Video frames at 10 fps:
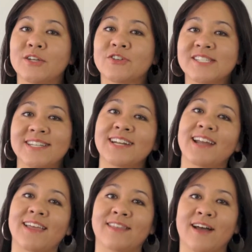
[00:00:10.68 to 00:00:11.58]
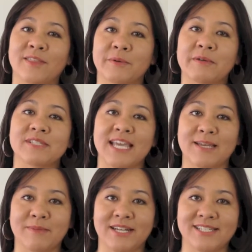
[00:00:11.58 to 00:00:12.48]
Christine and I thought that we would
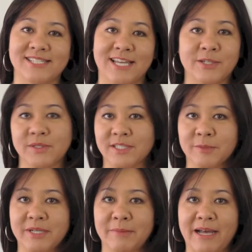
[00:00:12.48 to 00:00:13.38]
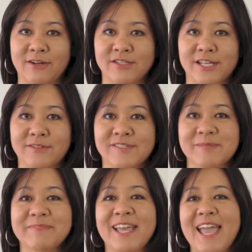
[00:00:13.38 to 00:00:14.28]
take a minute to tell you a little bit about
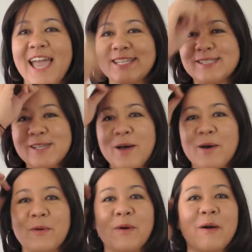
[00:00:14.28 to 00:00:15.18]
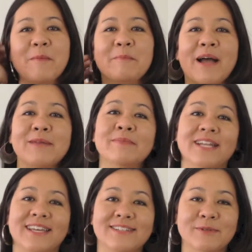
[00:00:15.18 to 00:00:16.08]
ourselves. And so my
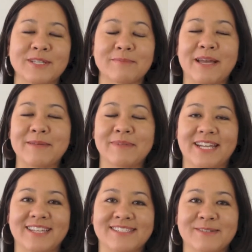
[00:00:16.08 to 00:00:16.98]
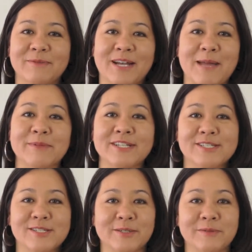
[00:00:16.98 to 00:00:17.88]
minute with my minute, what I'm going to
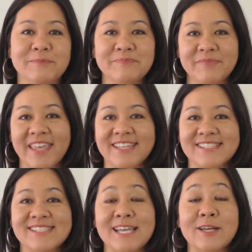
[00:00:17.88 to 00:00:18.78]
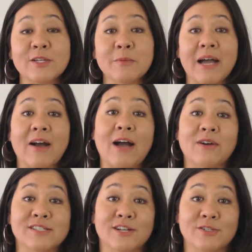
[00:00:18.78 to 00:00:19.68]
do is tell you about how
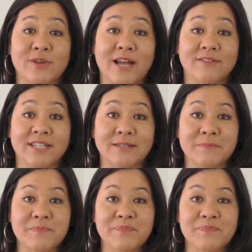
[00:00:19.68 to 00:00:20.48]
I started traveling.